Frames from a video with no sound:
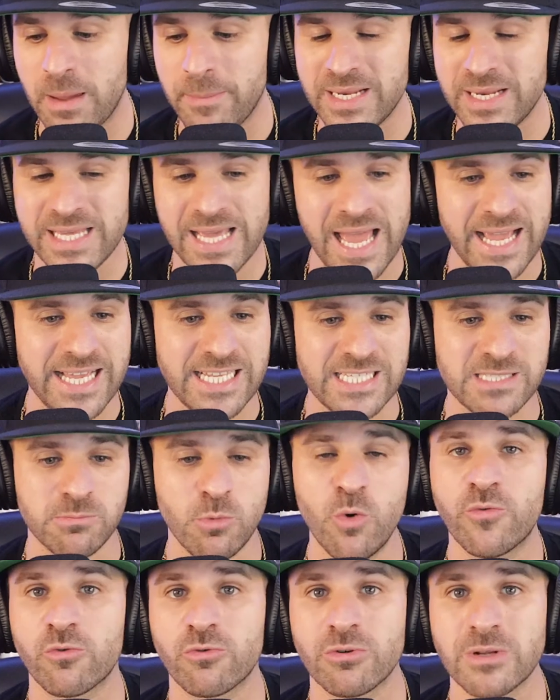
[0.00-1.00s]
maybe the Yankees
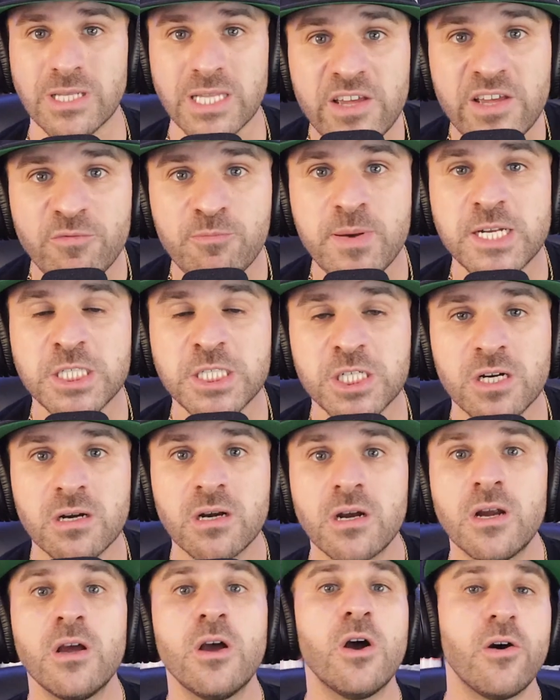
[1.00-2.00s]
move a relief
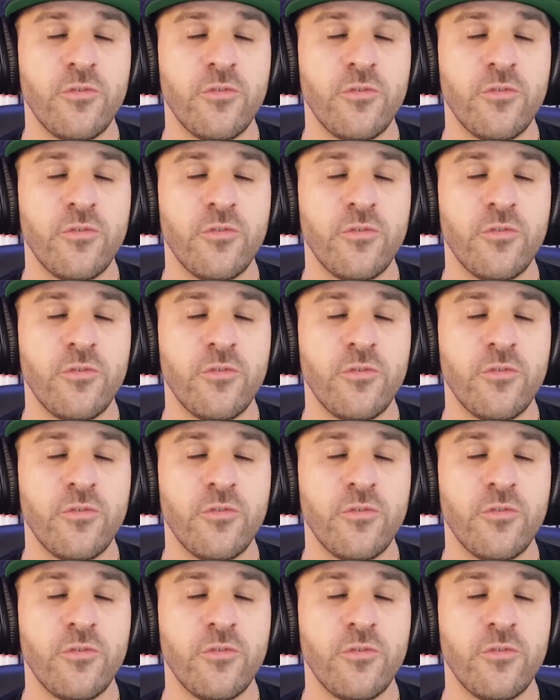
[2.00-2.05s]
pitcher